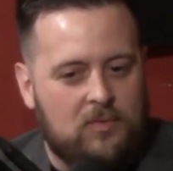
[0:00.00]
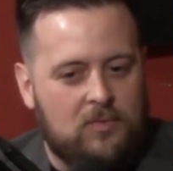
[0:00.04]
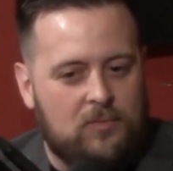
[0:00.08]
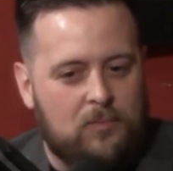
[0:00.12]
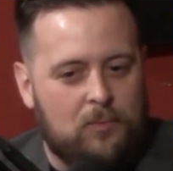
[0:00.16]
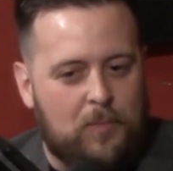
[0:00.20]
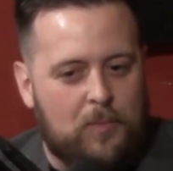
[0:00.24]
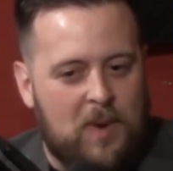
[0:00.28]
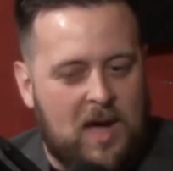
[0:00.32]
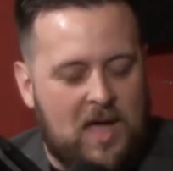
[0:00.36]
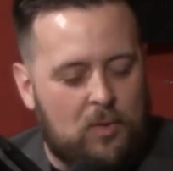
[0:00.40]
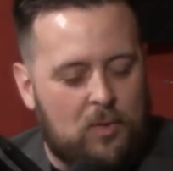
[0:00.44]

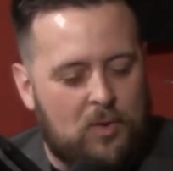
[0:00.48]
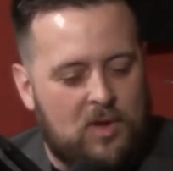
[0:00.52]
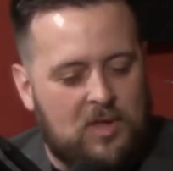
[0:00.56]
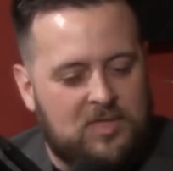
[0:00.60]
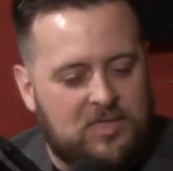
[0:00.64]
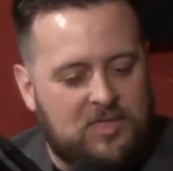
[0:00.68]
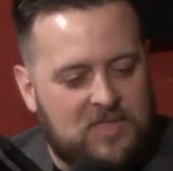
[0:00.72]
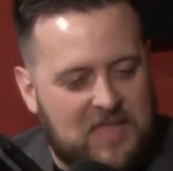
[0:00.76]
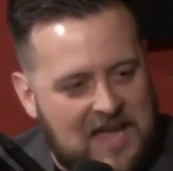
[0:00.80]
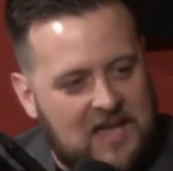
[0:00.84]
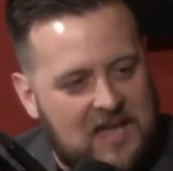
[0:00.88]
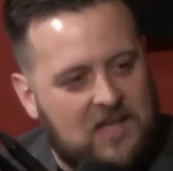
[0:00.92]
By the way,
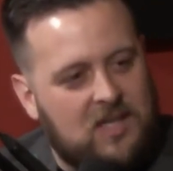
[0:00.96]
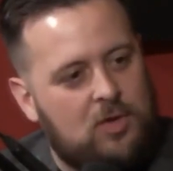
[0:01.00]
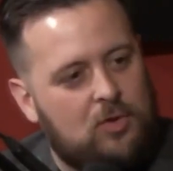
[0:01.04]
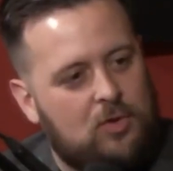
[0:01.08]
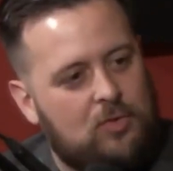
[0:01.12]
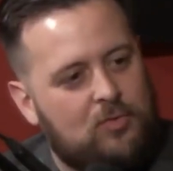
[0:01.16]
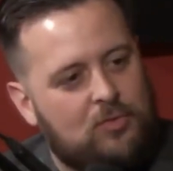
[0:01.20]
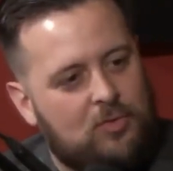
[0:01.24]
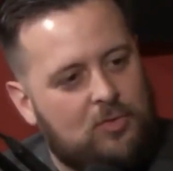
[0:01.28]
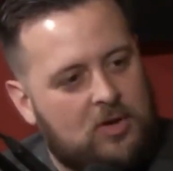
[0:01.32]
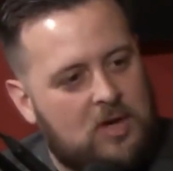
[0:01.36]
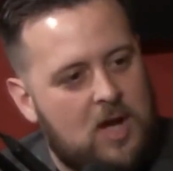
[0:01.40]
thank
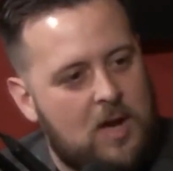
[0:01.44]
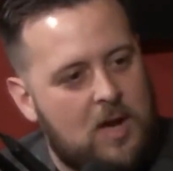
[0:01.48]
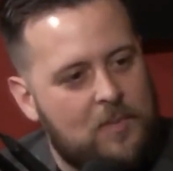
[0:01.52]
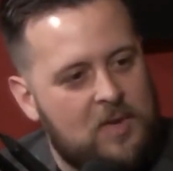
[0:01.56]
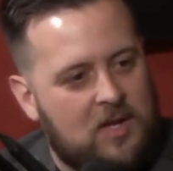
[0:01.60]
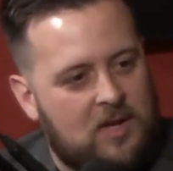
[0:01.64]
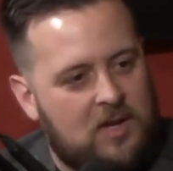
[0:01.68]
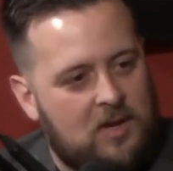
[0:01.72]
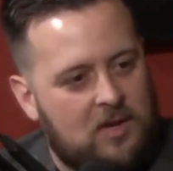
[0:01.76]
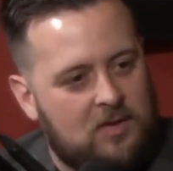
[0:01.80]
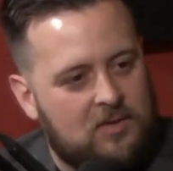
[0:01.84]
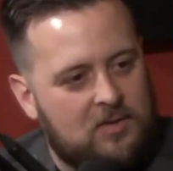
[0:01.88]
you for
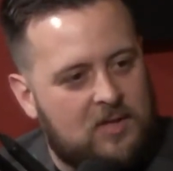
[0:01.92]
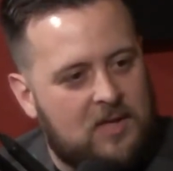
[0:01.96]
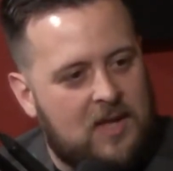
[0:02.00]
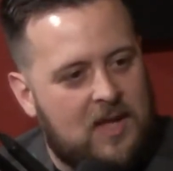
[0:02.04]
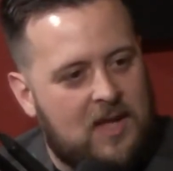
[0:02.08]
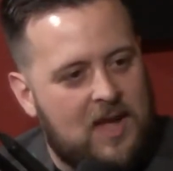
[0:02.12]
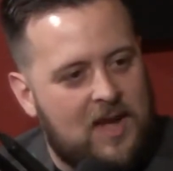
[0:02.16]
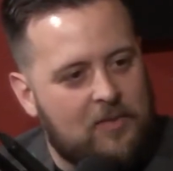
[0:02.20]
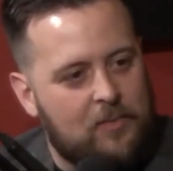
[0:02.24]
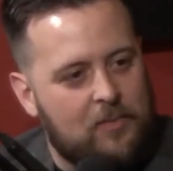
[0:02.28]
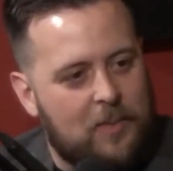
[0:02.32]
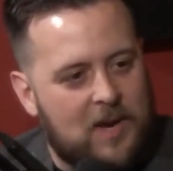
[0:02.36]
coming here
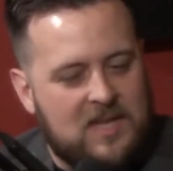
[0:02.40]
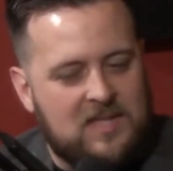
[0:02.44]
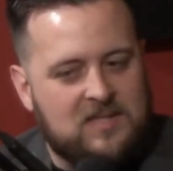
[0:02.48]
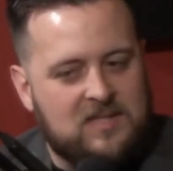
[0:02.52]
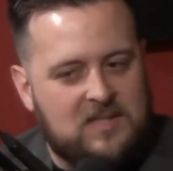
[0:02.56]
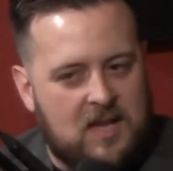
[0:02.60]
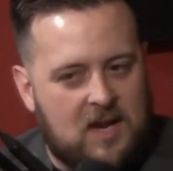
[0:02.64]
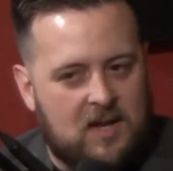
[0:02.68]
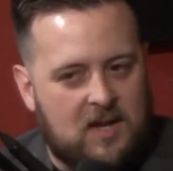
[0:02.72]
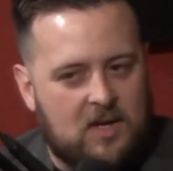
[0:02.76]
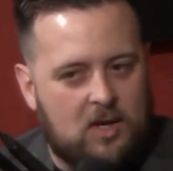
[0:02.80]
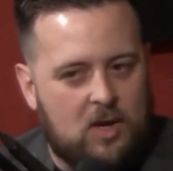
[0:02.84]
today.
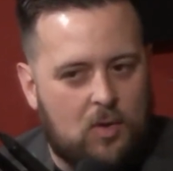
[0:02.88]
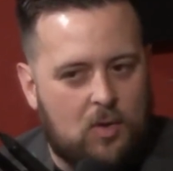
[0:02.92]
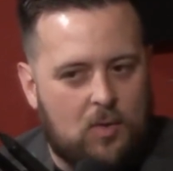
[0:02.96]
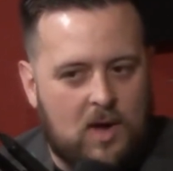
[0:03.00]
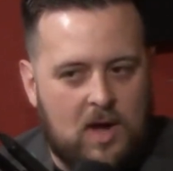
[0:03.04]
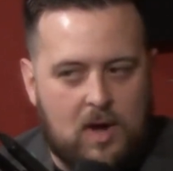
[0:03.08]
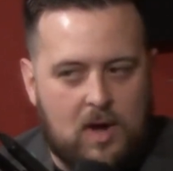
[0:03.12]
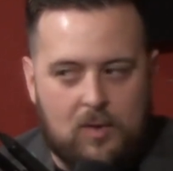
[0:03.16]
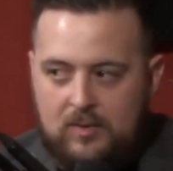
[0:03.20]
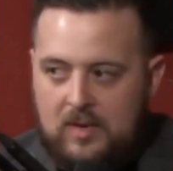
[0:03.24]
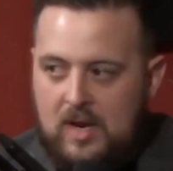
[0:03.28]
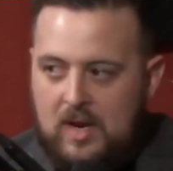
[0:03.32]
Everybody's got to go
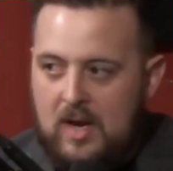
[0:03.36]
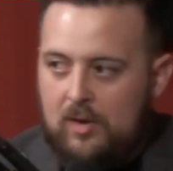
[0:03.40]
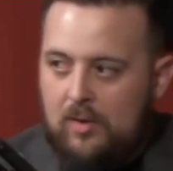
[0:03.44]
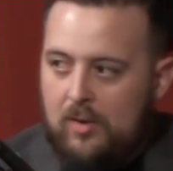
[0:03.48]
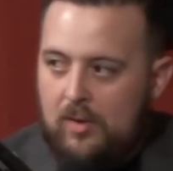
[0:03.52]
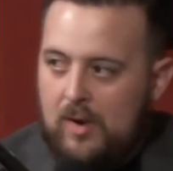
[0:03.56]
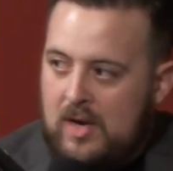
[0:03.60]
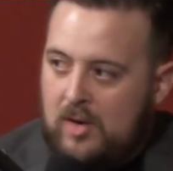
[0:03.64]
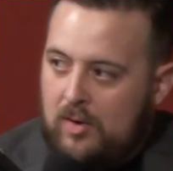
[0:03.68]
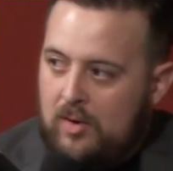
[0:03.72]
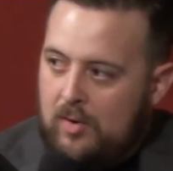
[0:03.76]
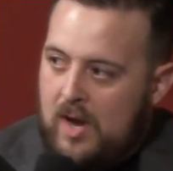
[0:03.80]
out. We've got a
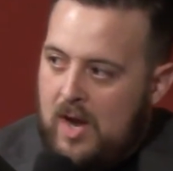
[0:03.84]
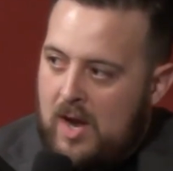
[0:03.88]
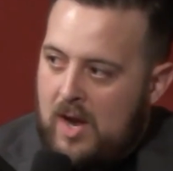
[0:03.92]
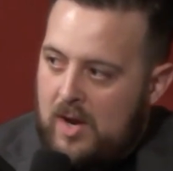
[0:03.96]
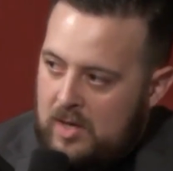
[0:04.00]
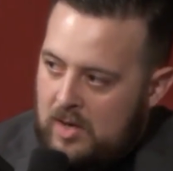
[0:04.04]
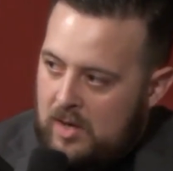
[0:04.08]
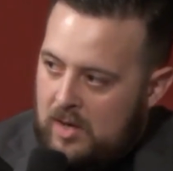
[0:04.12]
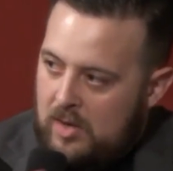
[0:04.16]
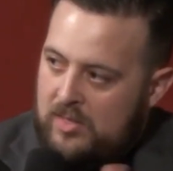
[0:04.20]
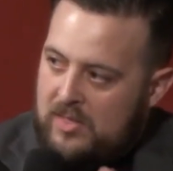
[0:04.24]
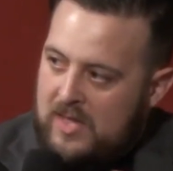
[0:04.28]
great
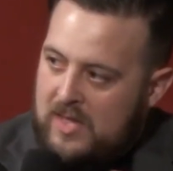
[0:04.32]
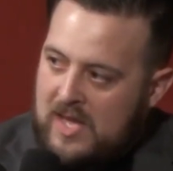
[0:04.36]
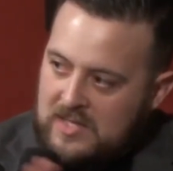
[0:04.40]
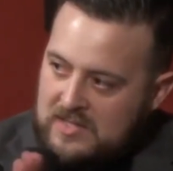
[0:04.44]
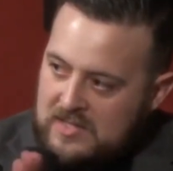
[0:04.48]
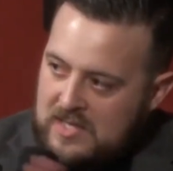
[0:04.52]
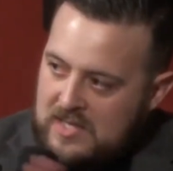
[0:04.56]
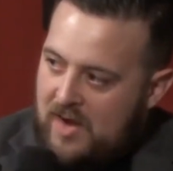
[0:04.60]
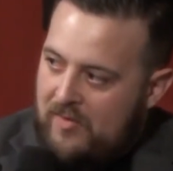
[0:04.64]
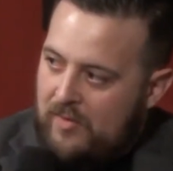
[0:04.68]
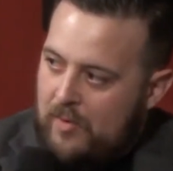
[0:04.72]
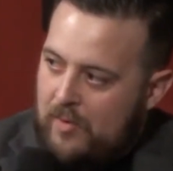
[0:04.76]
crowd here.
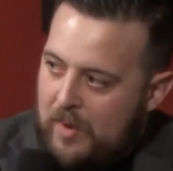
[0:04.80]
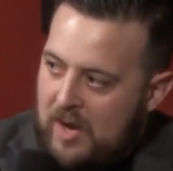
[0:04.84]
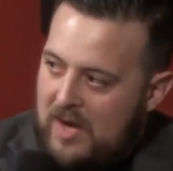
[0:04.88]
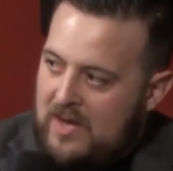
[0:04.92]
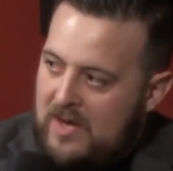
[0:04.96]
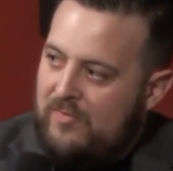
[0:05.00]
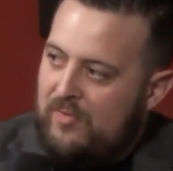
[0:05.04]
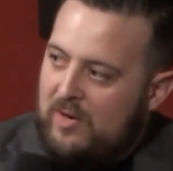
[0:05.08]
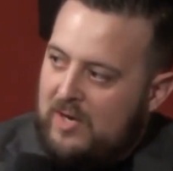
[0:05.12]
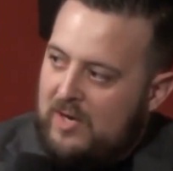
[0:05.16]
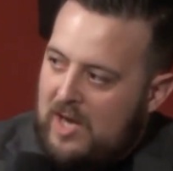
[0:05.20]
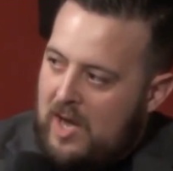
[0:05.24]
Thanks to
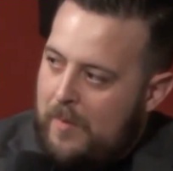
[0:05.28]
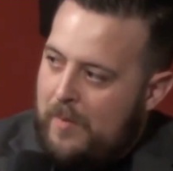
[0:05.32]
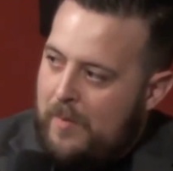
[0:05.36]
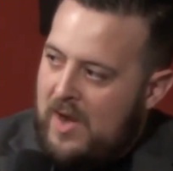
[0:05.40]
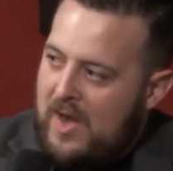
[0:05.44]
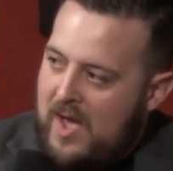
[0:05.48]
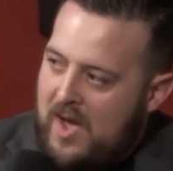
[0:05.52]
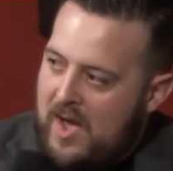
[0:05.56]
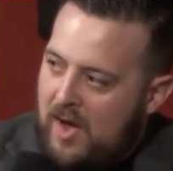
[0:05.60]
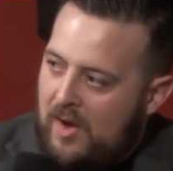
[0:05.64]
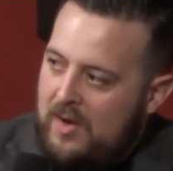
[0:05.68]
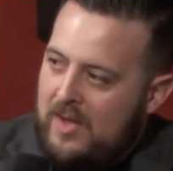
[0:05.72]
everybody for
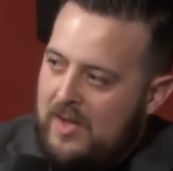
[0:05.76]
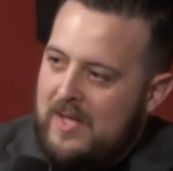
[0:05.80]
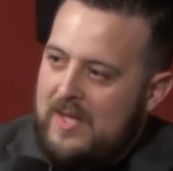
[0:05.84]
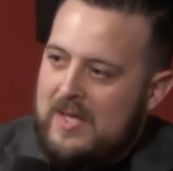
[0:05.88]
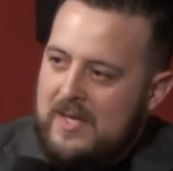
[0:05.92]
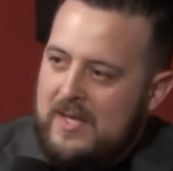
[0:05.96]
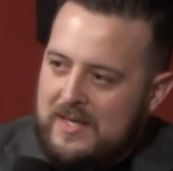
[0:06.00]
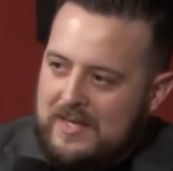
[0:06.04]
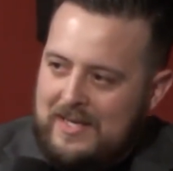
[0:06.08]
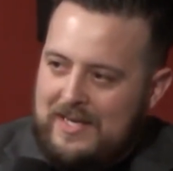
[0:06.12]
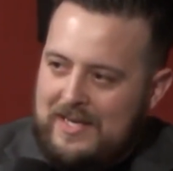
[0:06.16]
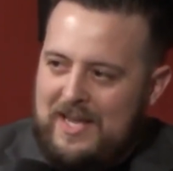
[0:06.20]
coming out.
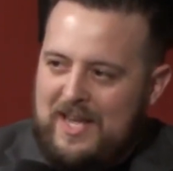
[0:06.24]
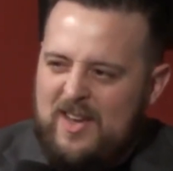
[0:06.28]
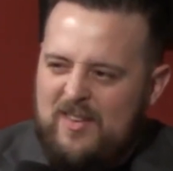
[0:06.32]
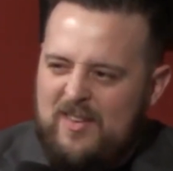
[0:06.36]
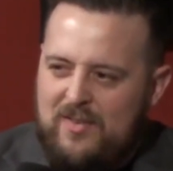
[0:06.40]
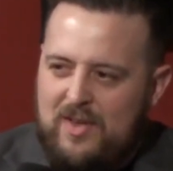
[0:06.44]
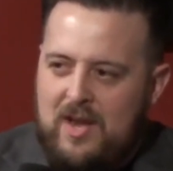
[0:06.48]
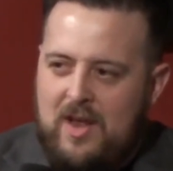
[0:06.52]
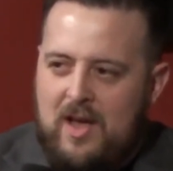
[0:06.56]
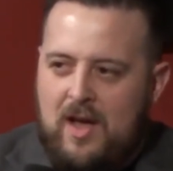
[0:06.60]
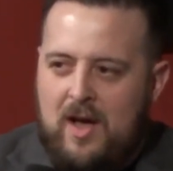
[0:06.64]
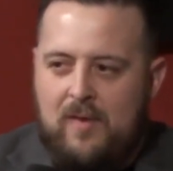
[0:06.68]

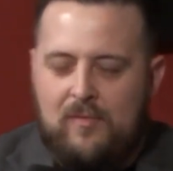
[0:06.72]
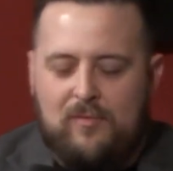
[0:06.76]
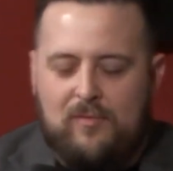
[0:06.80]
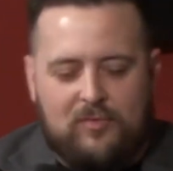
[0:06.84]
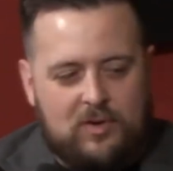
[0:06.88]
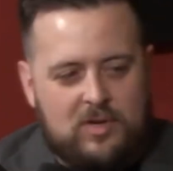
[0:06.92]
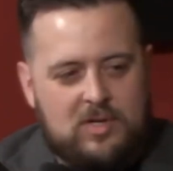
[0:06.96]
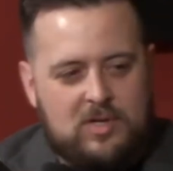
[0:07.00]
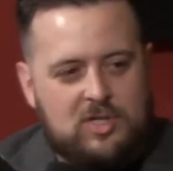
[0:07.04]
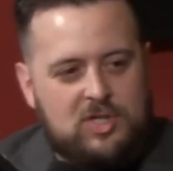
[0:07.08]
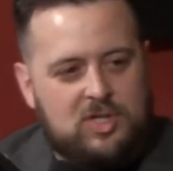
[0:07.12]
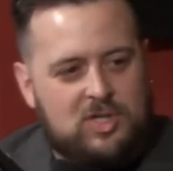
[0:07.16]
Give it up
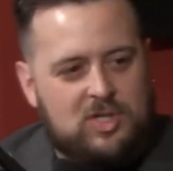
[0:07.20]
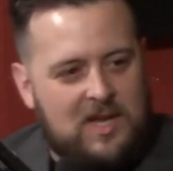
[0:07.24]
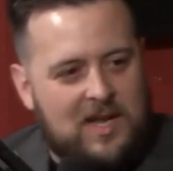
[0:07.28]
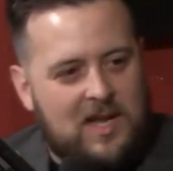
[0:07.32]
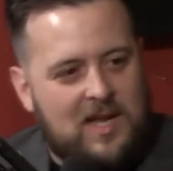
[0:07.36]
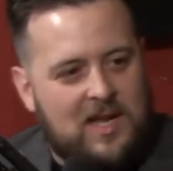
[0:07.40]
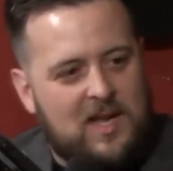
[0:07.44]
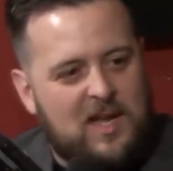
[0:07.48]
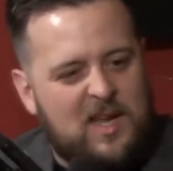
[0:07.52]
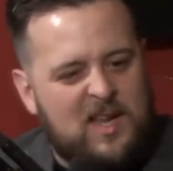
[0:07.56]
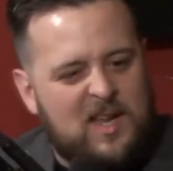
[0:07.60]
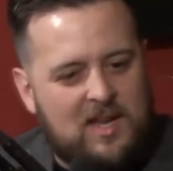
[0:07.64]
for
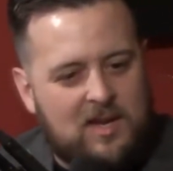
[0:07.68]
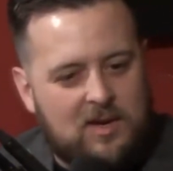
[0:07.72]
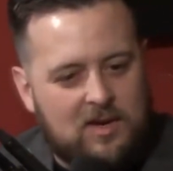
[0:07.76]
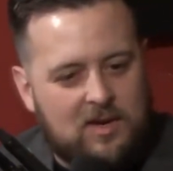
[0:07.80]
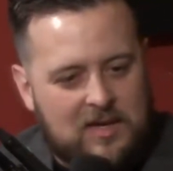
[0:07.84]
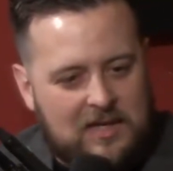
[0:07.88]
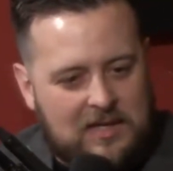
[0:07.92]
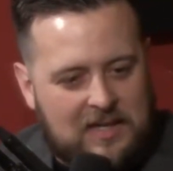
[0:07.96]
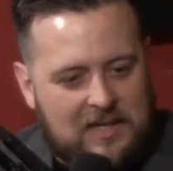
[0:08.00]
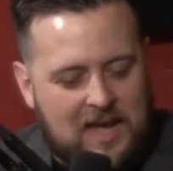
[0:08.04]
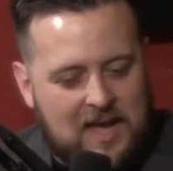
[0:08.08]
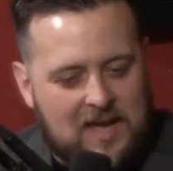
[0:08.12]
Jay
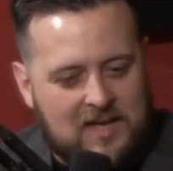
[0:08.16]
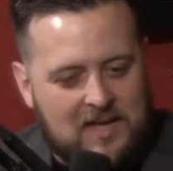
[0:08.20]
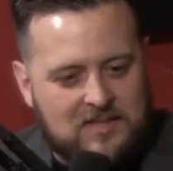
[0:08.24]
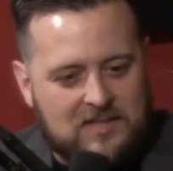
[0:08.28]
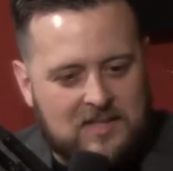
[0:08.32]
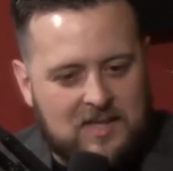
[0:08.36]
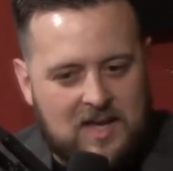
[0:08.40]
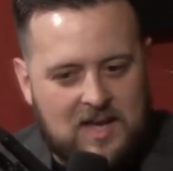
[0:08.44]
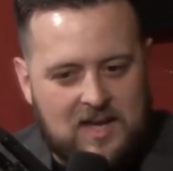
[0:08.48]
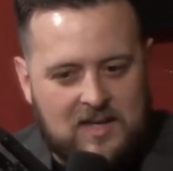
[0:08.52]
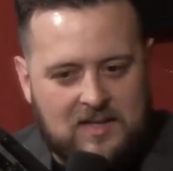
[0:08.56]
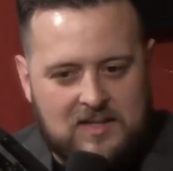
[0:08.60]
here at
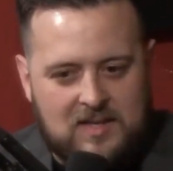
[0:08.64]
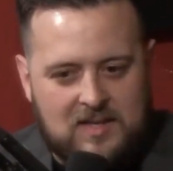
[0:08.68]
Gaslight.